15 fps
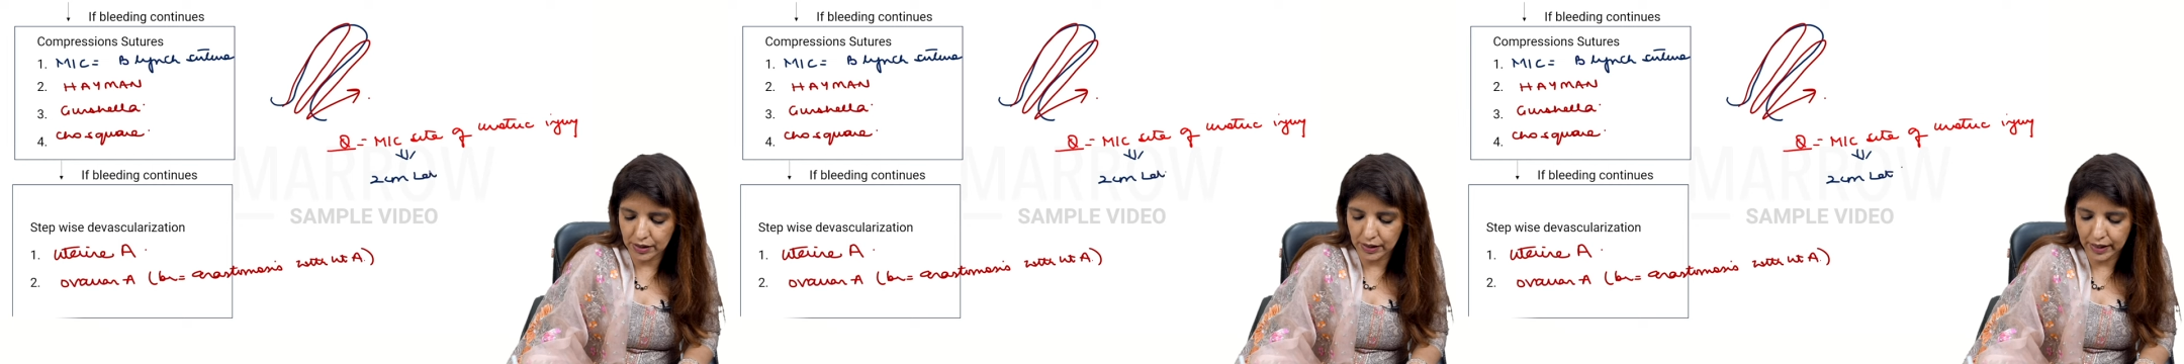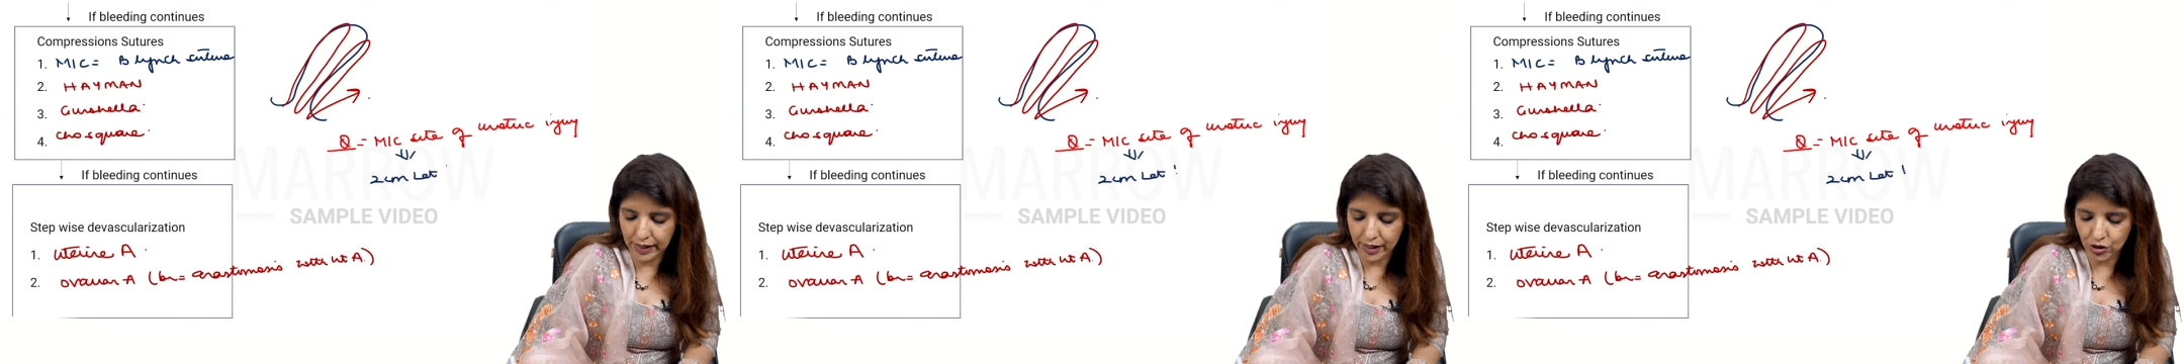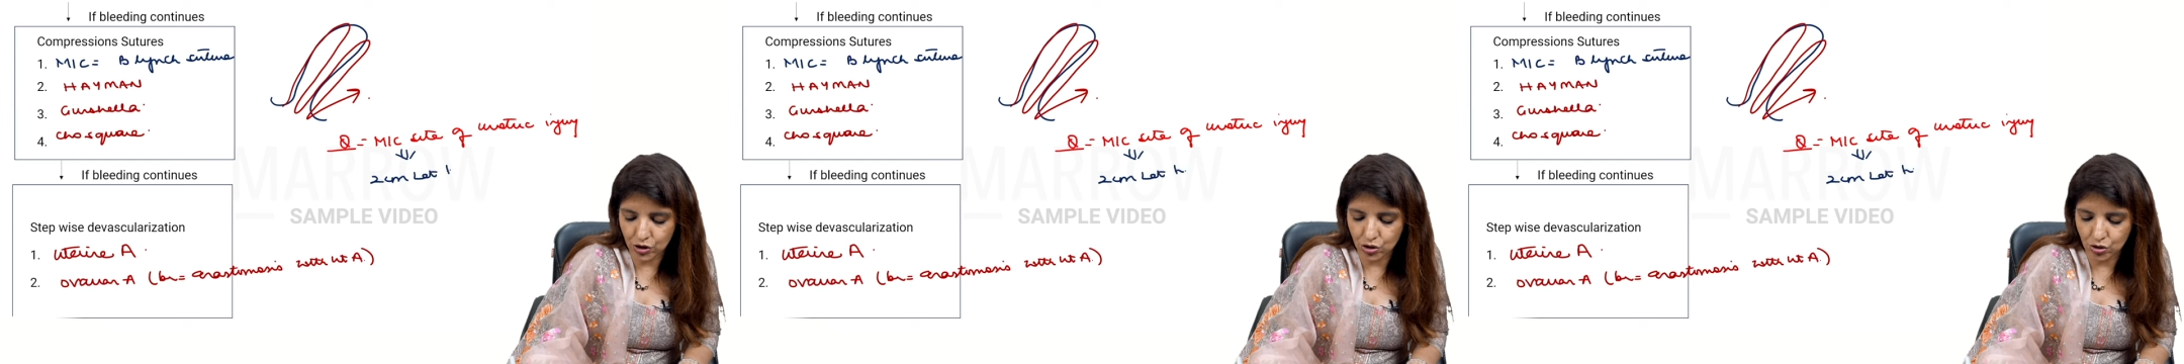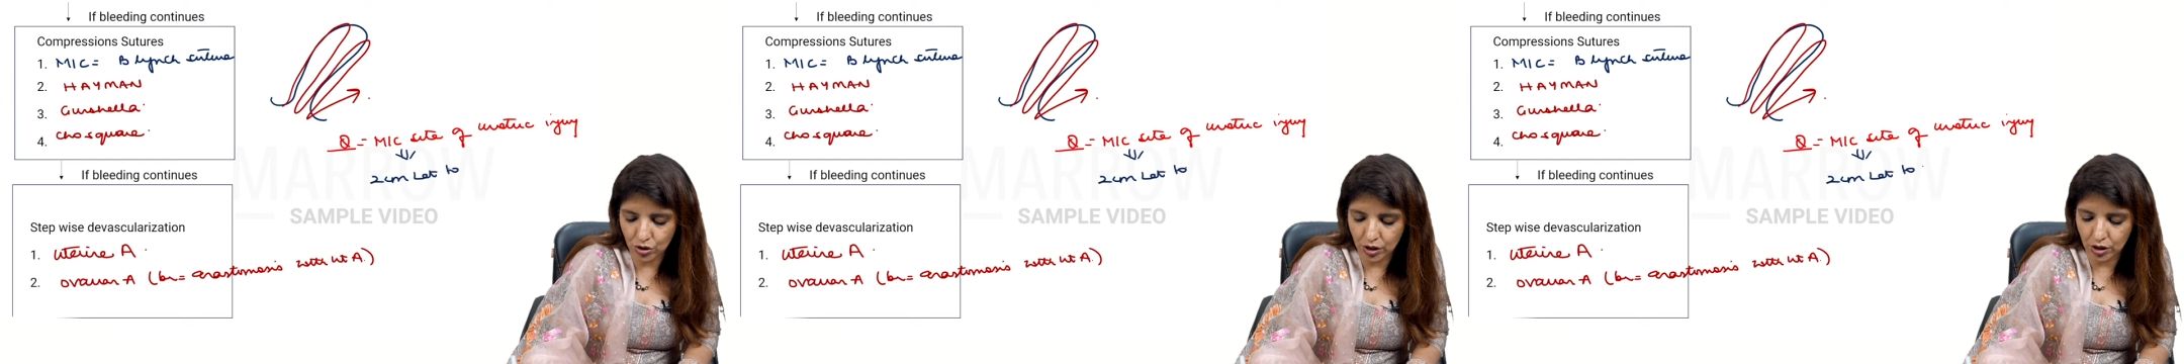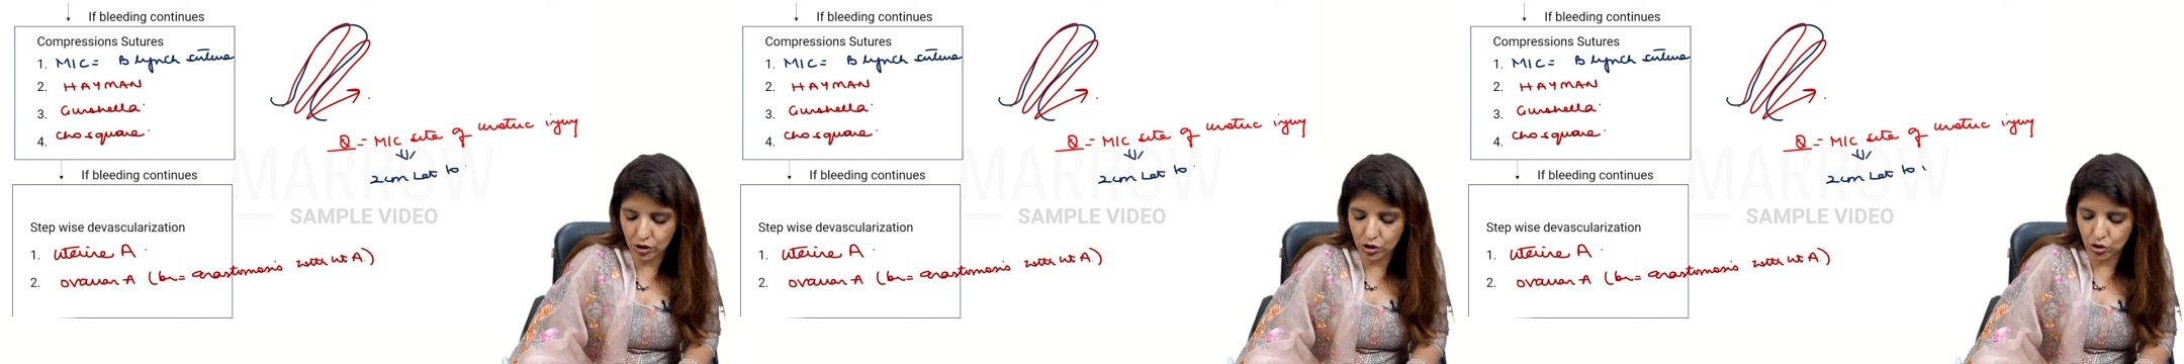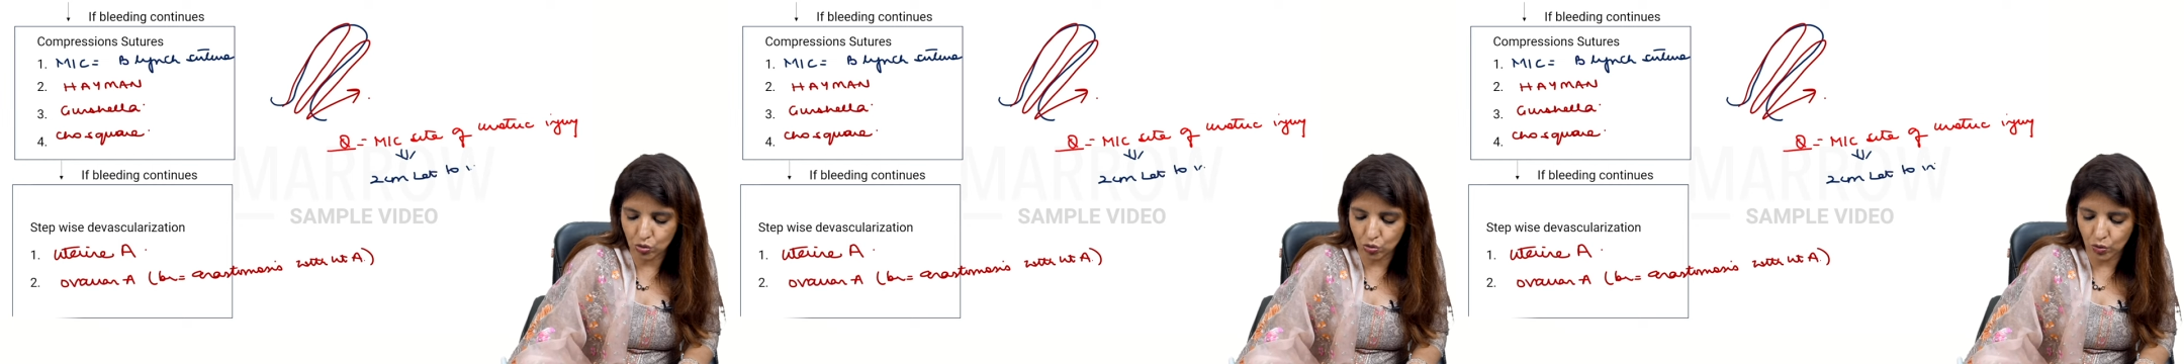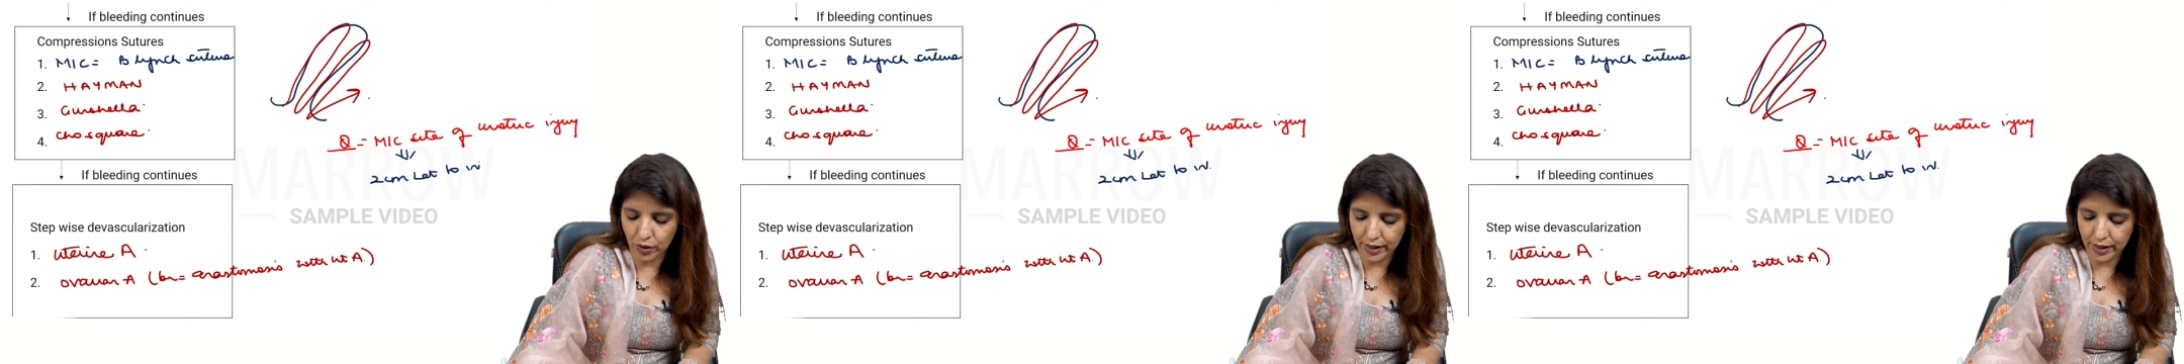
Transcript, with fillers: lateral to